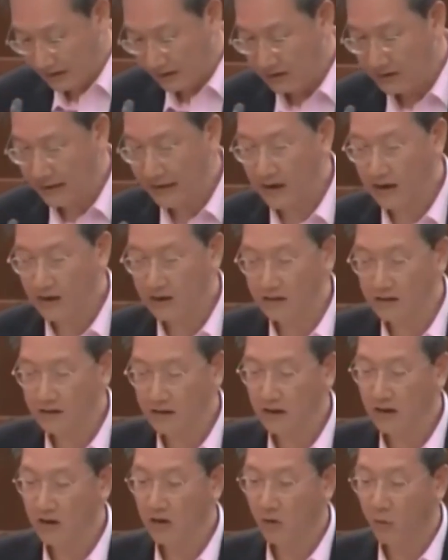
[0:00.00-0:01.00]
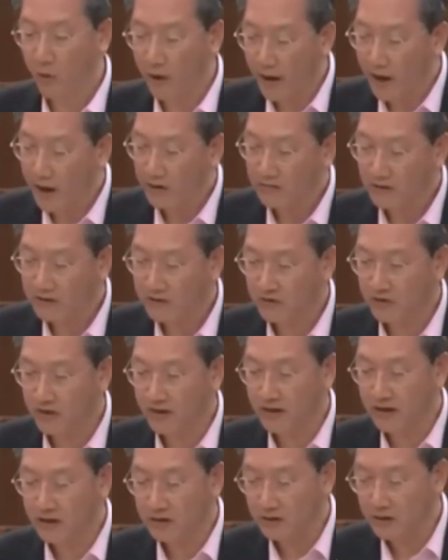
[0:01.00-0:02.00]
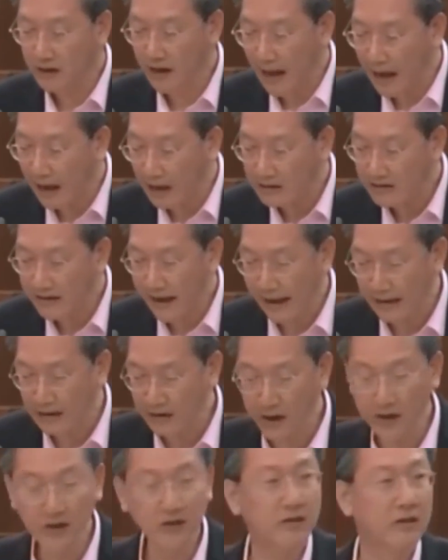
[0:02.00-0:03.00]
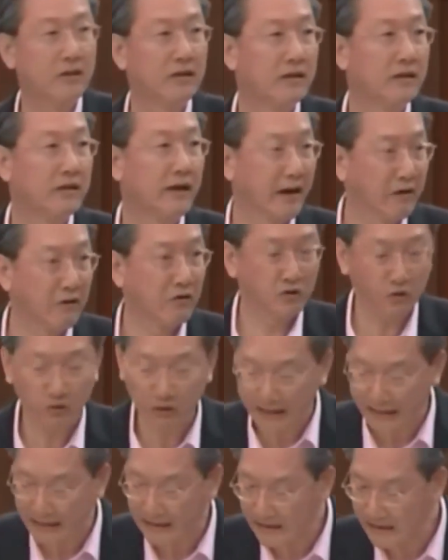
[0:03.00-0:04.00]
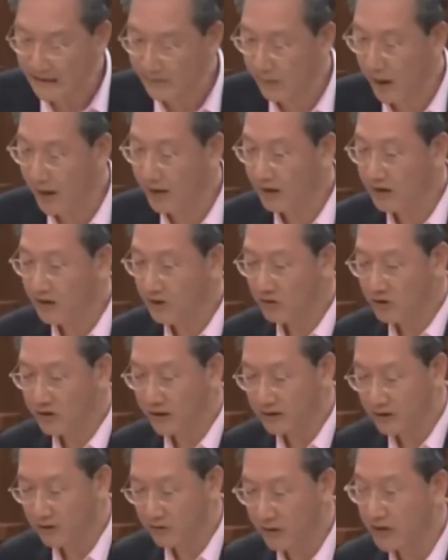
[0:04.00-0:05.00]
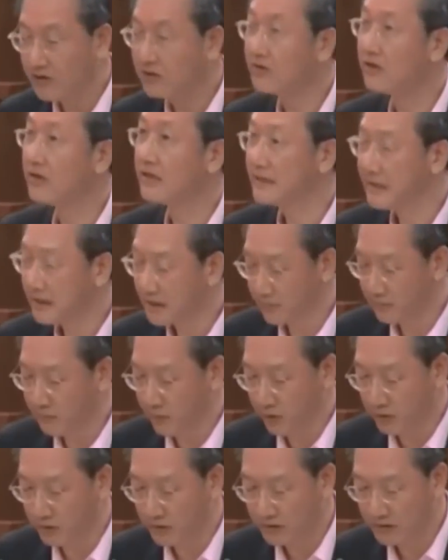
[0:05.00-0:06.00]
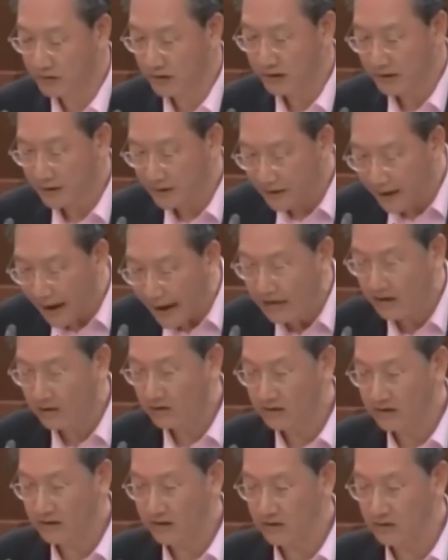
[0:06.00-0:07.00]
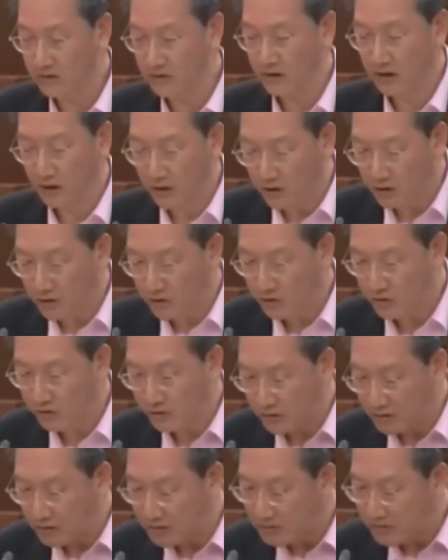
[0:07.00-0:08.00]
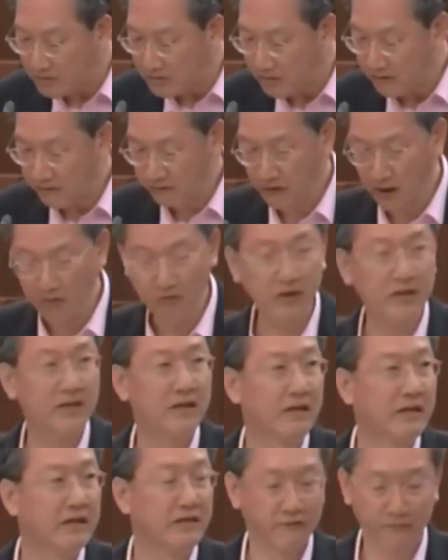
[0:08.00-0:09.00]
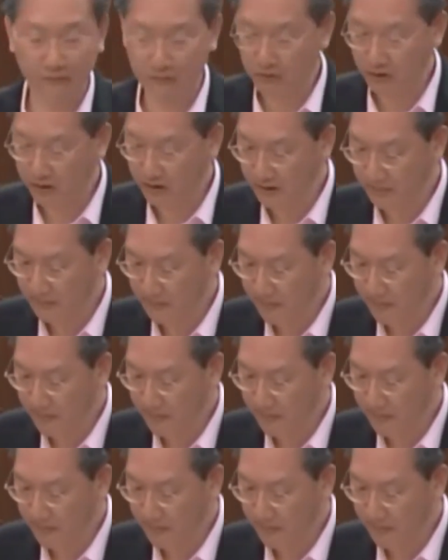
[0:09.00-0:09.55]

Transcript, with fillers: Nicholas will have the traditional arts engaged and also to inspire new generations of Singaporeans and continue to flourish in the future.